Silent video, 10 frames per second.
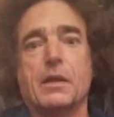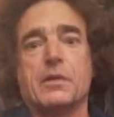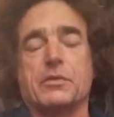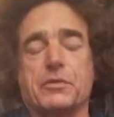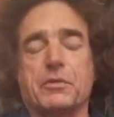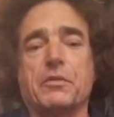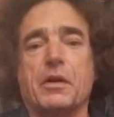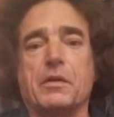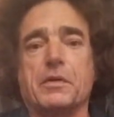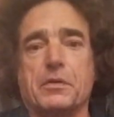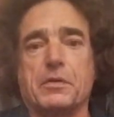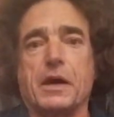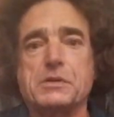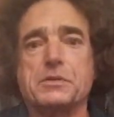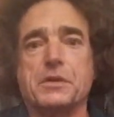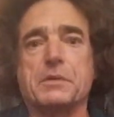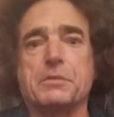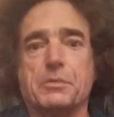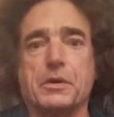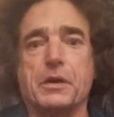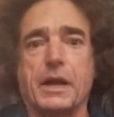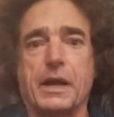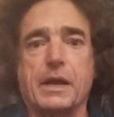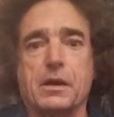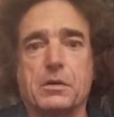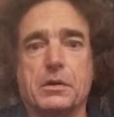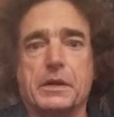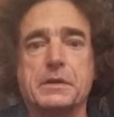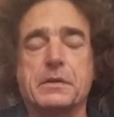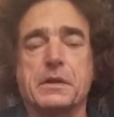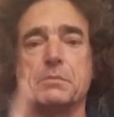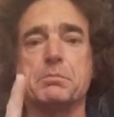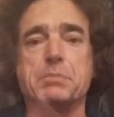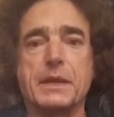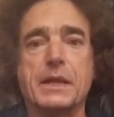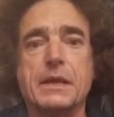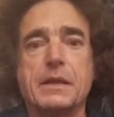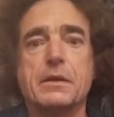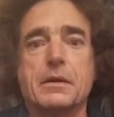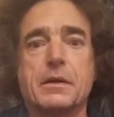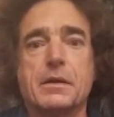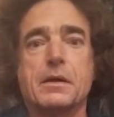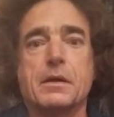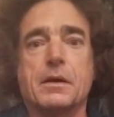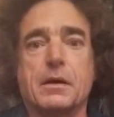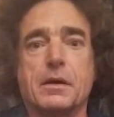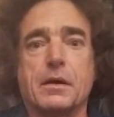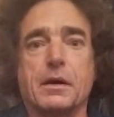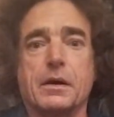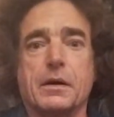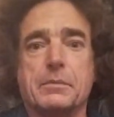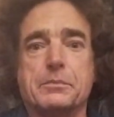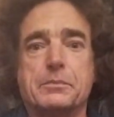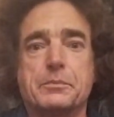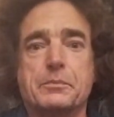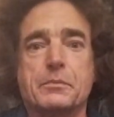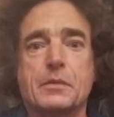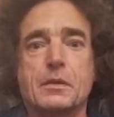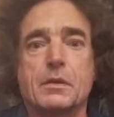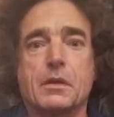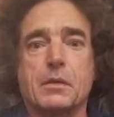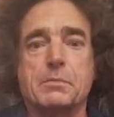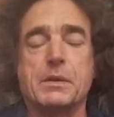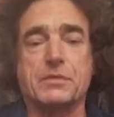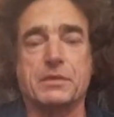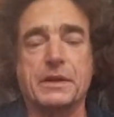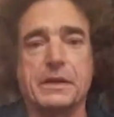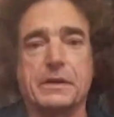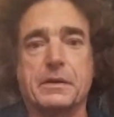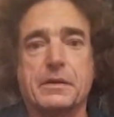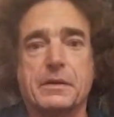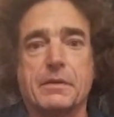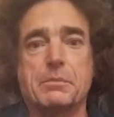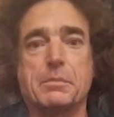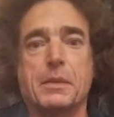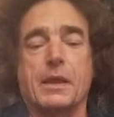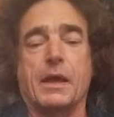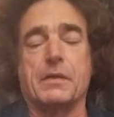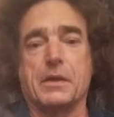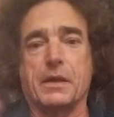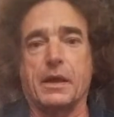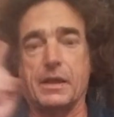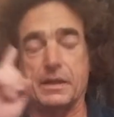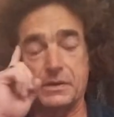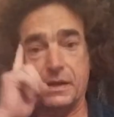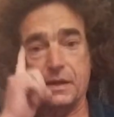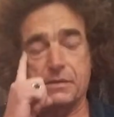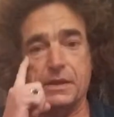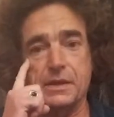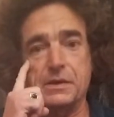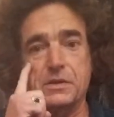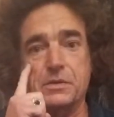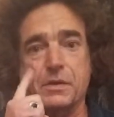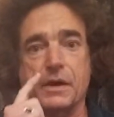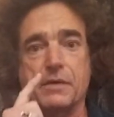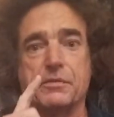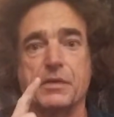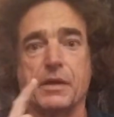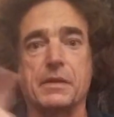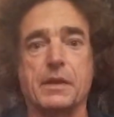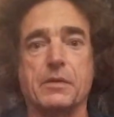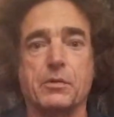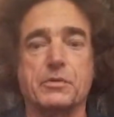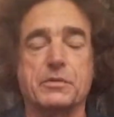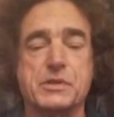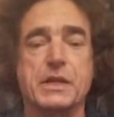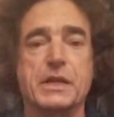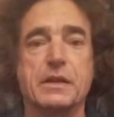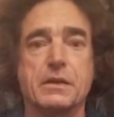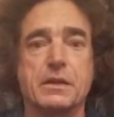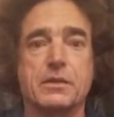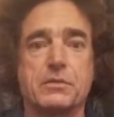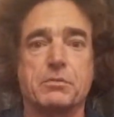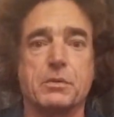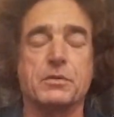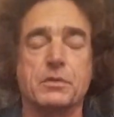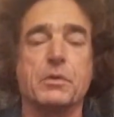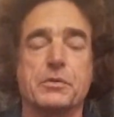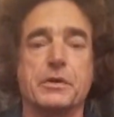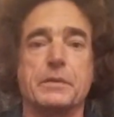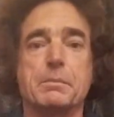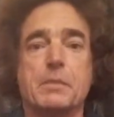So far the actual names were A Aeolian, then B Mixolydian, and then you have and of course G was Locrian.